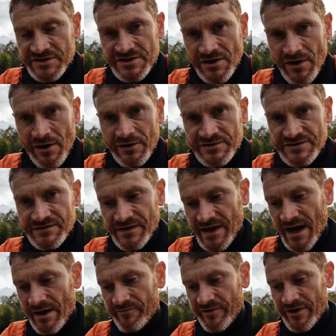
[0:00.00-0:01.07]
charge the
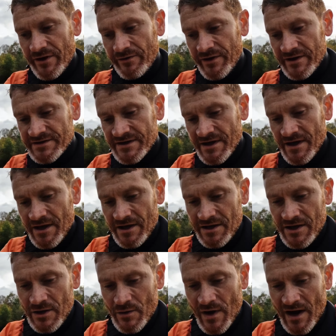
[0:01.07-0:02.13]
camera unit,
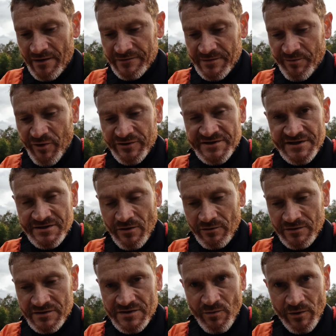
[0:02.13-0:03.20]
you have to put it
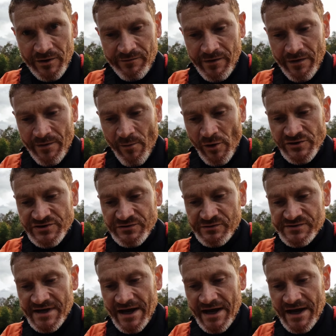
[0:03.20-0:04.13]
onto one of the other modules,